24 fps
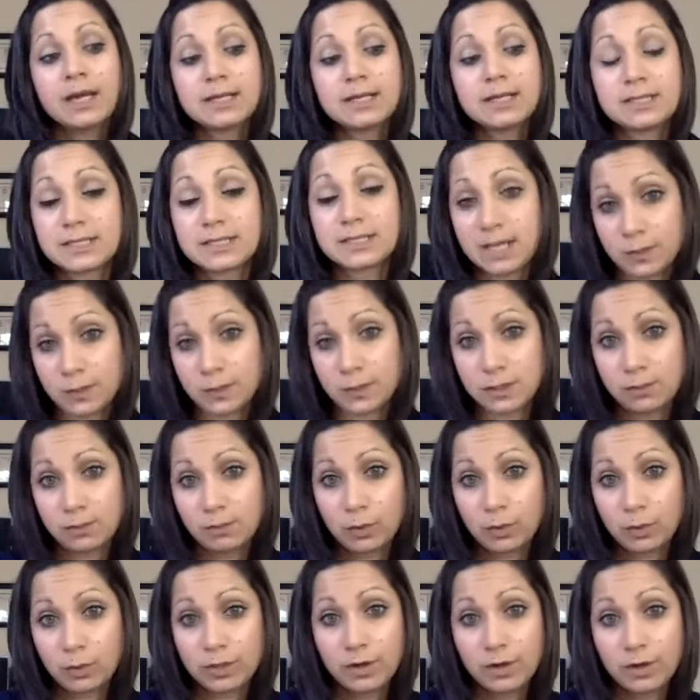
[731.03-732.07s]
discussion
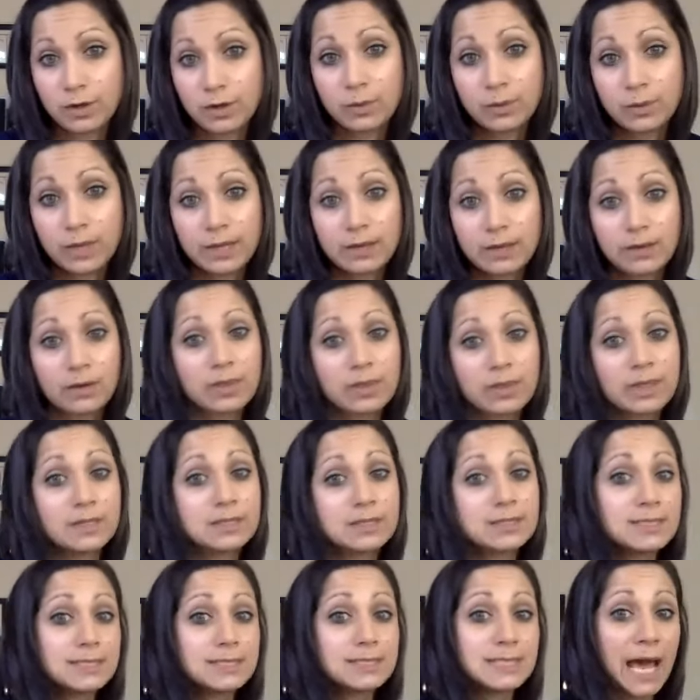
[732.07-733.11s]
board no later than
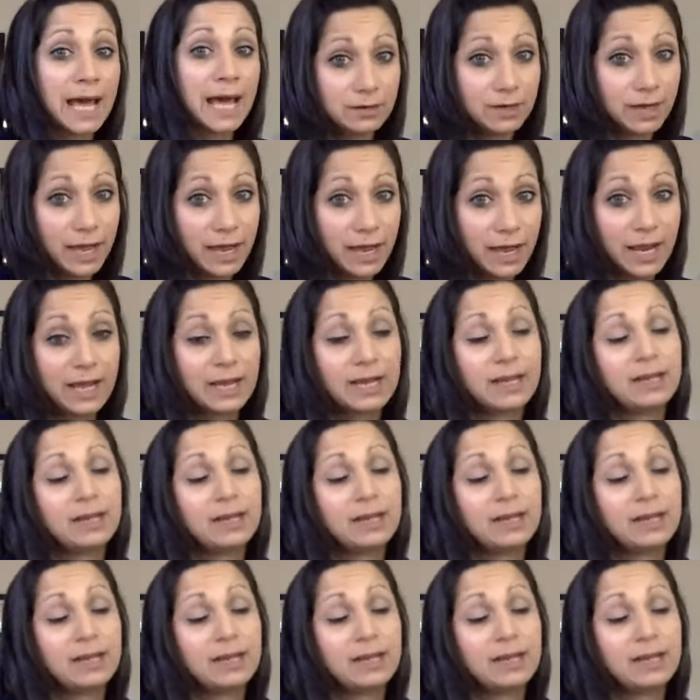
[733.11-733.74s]
Saturday.